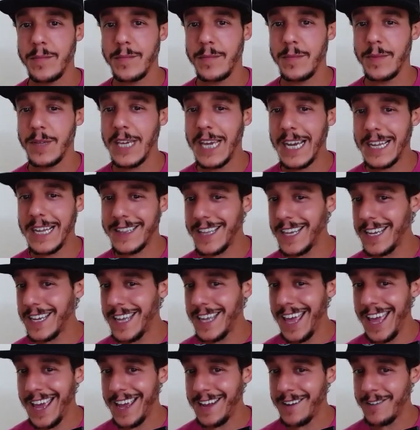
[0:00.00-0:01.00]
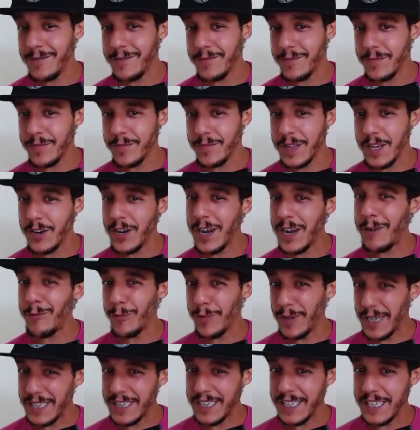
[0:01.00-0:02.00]
yet they're not
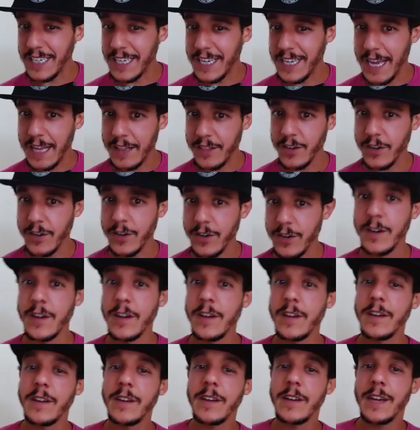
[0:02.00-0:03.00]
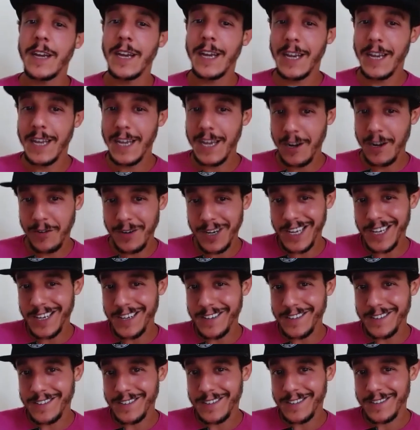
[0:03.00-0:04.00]
really together. And here he
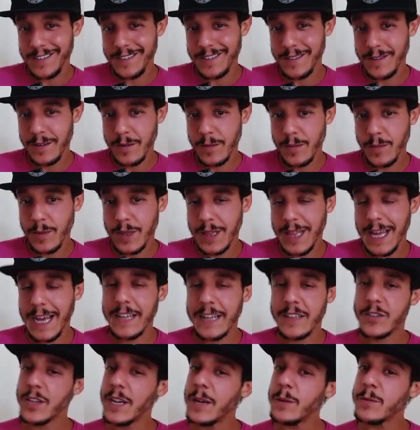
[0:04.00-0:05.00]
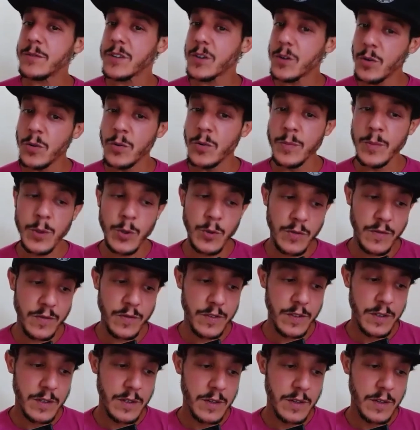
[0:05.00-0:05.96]
is with that. So that was a cool move.